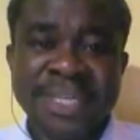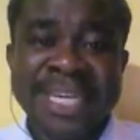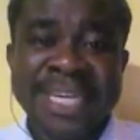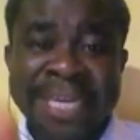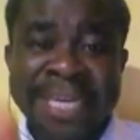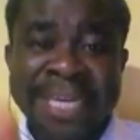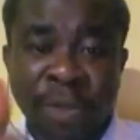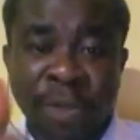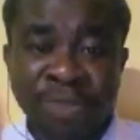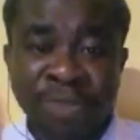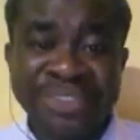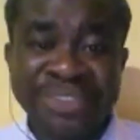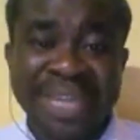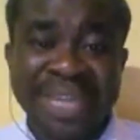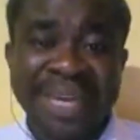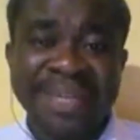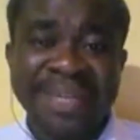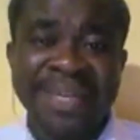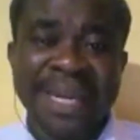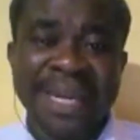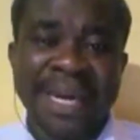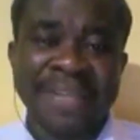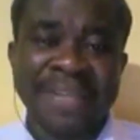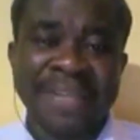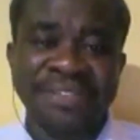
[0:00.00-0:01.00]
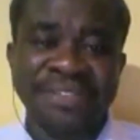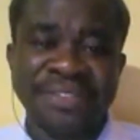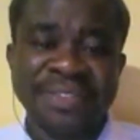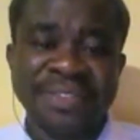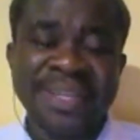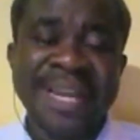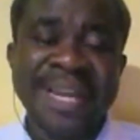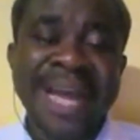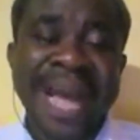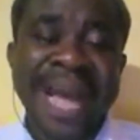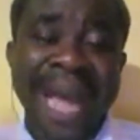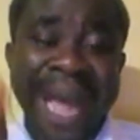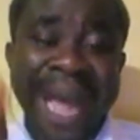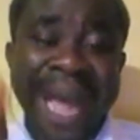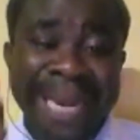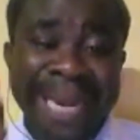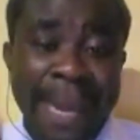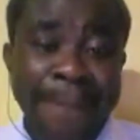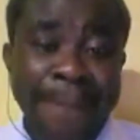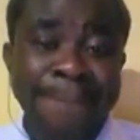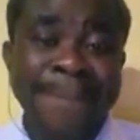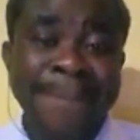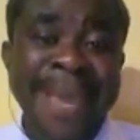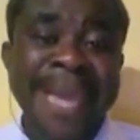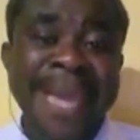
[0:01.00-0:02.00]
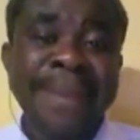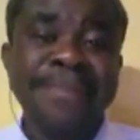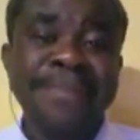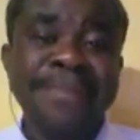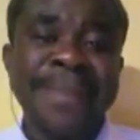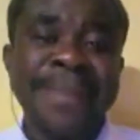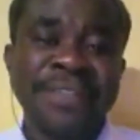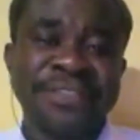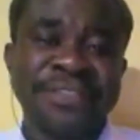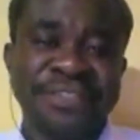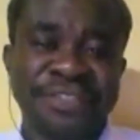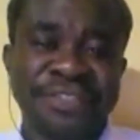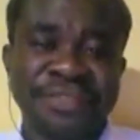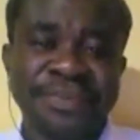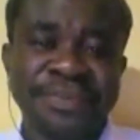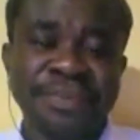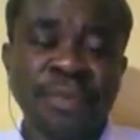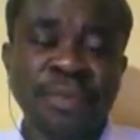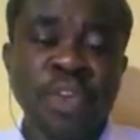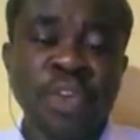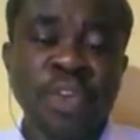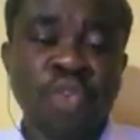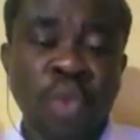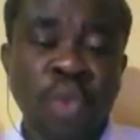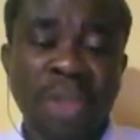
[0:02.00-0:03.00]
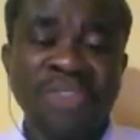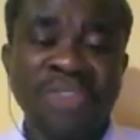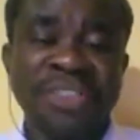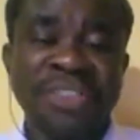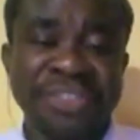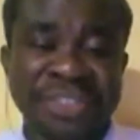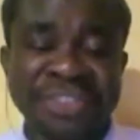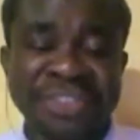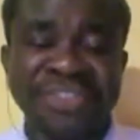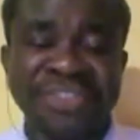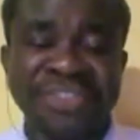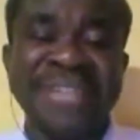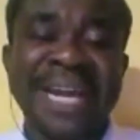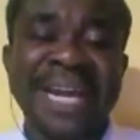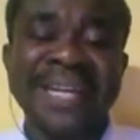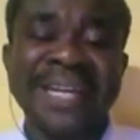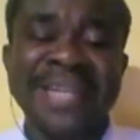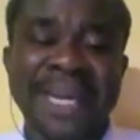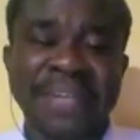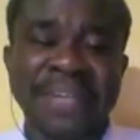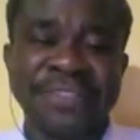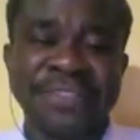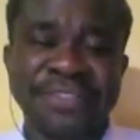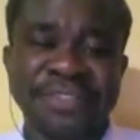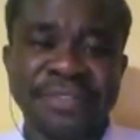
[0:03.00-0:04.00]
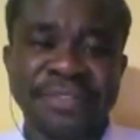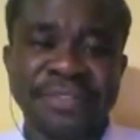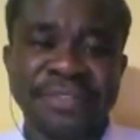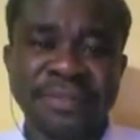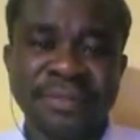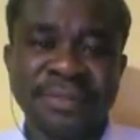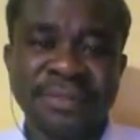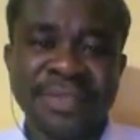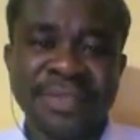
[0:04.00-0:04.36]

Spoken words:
new standards and amendments to existing standards